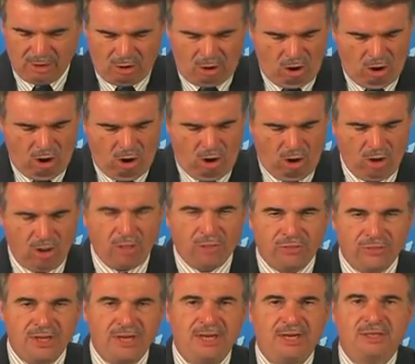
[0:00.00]
All
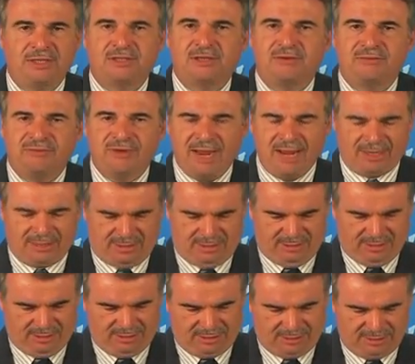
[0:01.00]
these
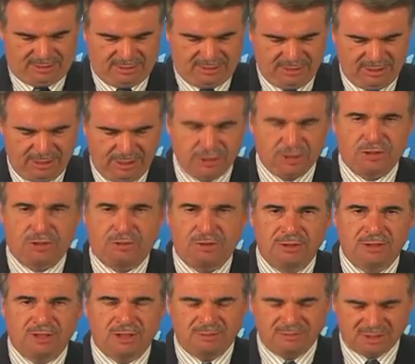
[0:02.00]
factors in
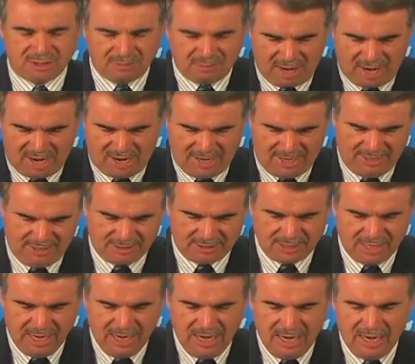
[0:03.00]
Jerusalem's mind